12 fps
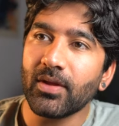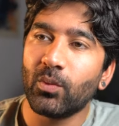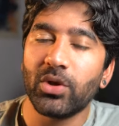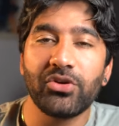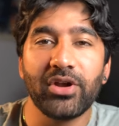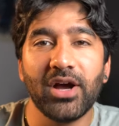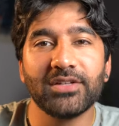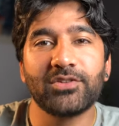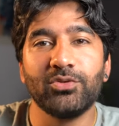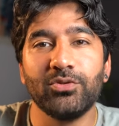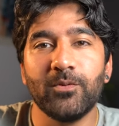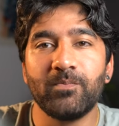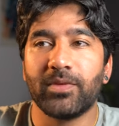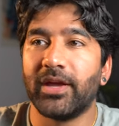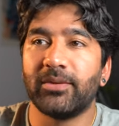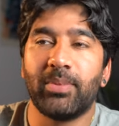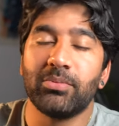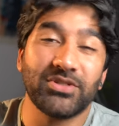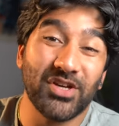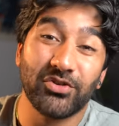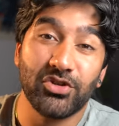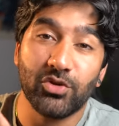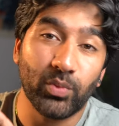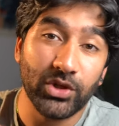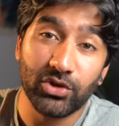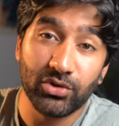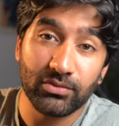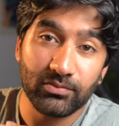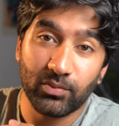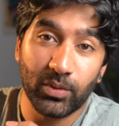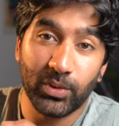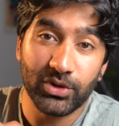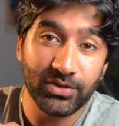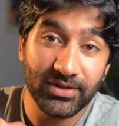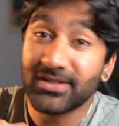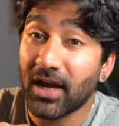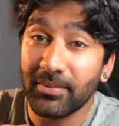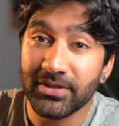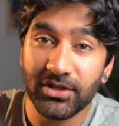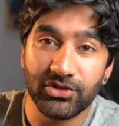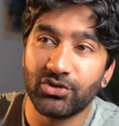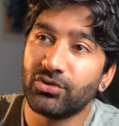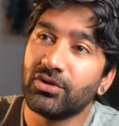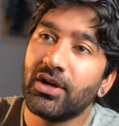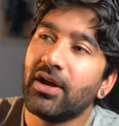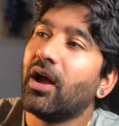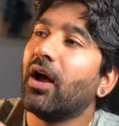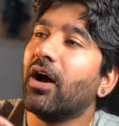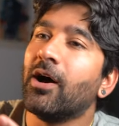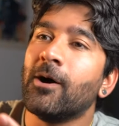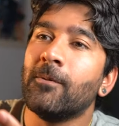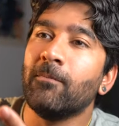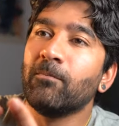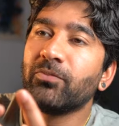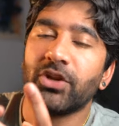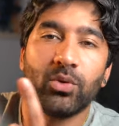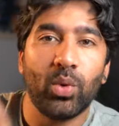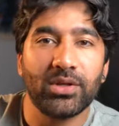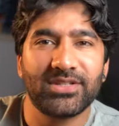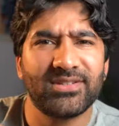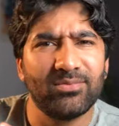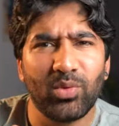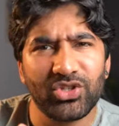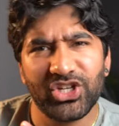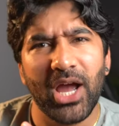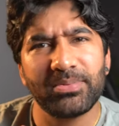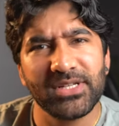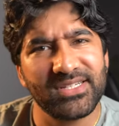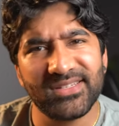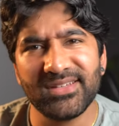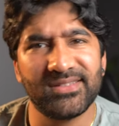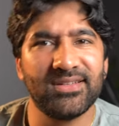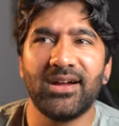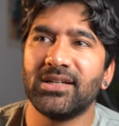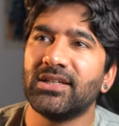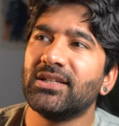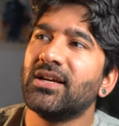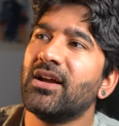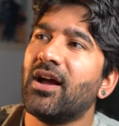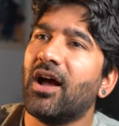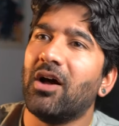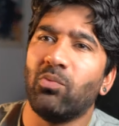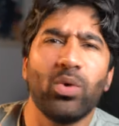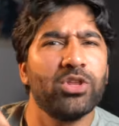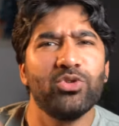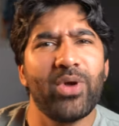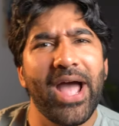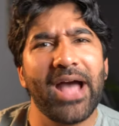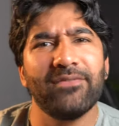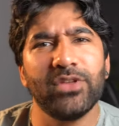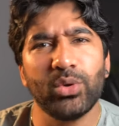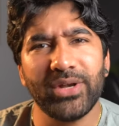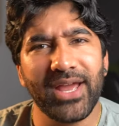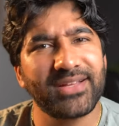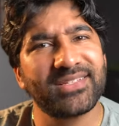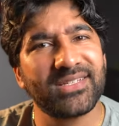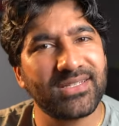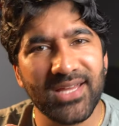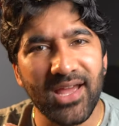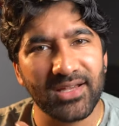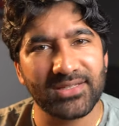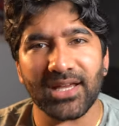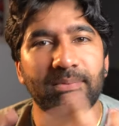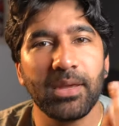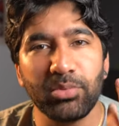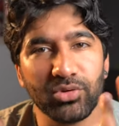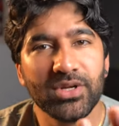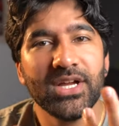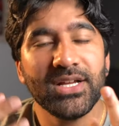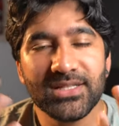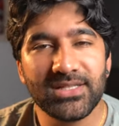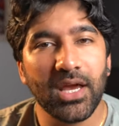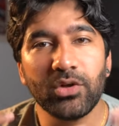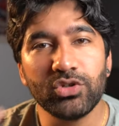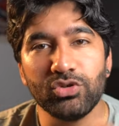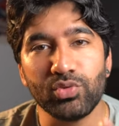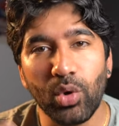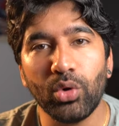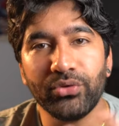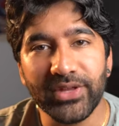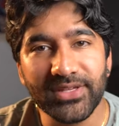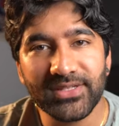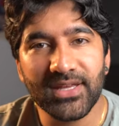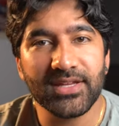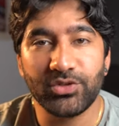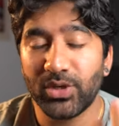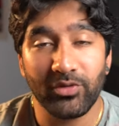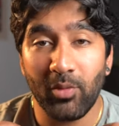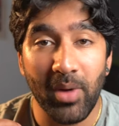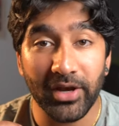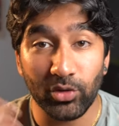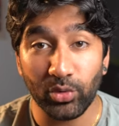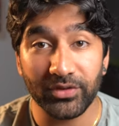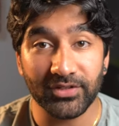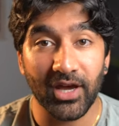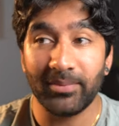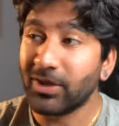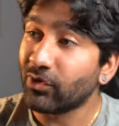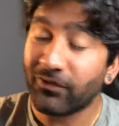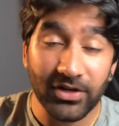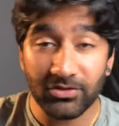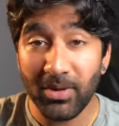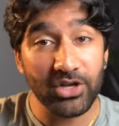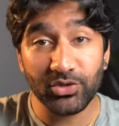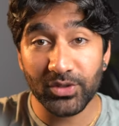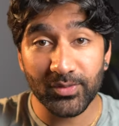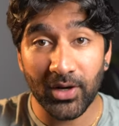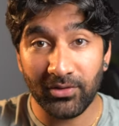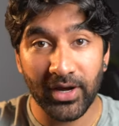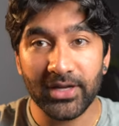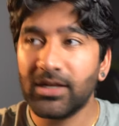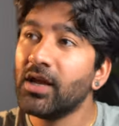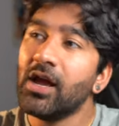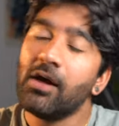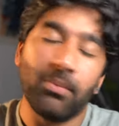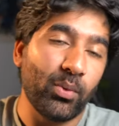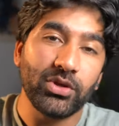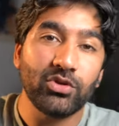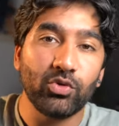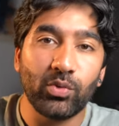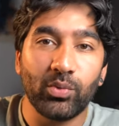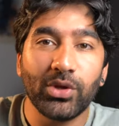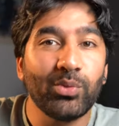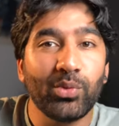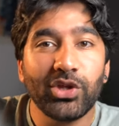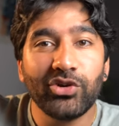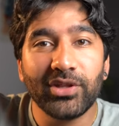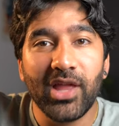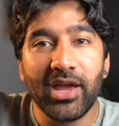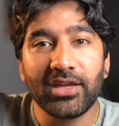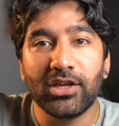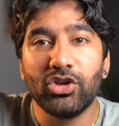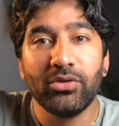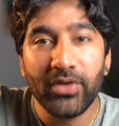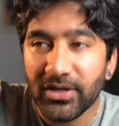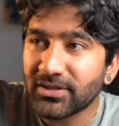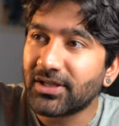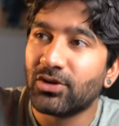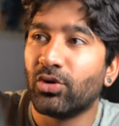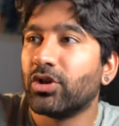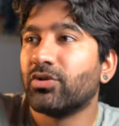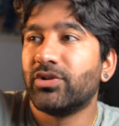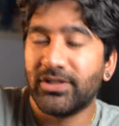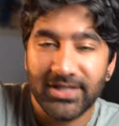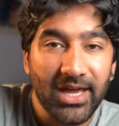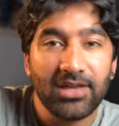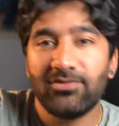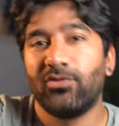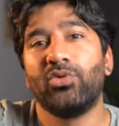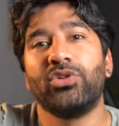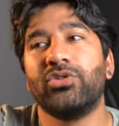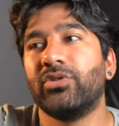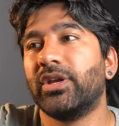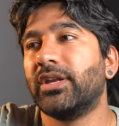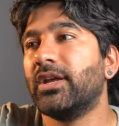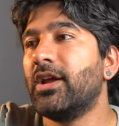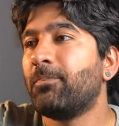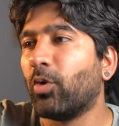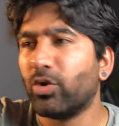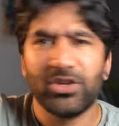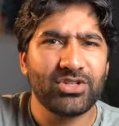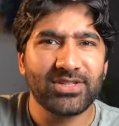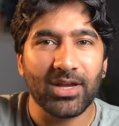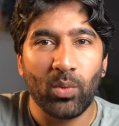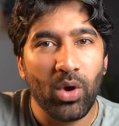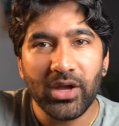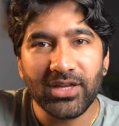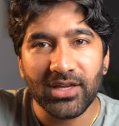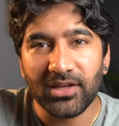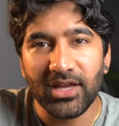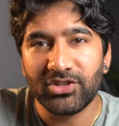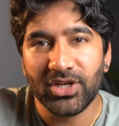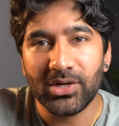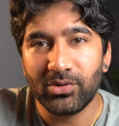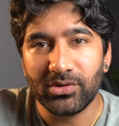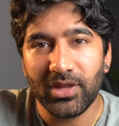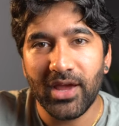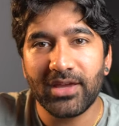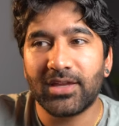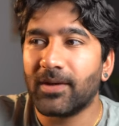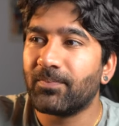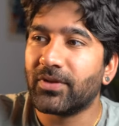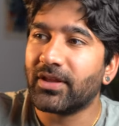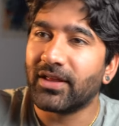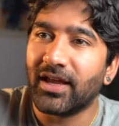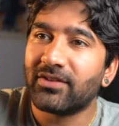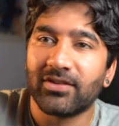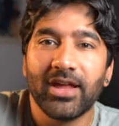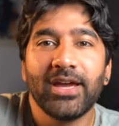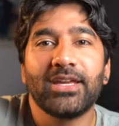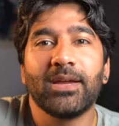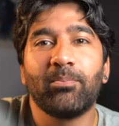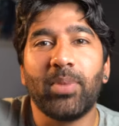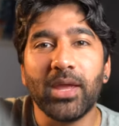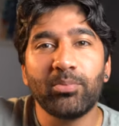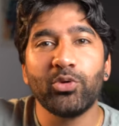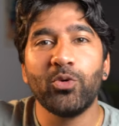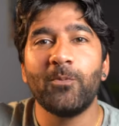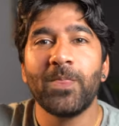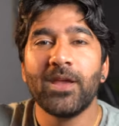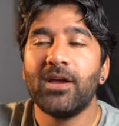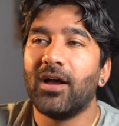when you're in high school, like, people tell you when your assignments are due, you know, what chapters to study, when you have your next test. Like, people tell you all these things. You get reminded all the time, and your friends remind you as well, right? But when you're in like university, or you're in TAFE, or you're just like working in general, like, it's like people